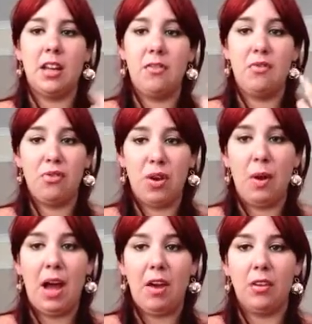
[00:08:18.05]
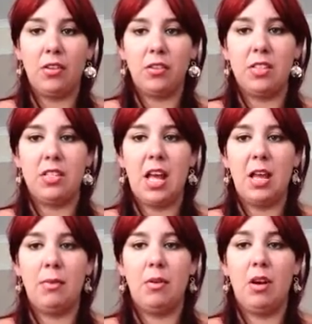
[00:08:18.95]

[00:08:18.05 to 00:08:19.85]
and it flew out across the table,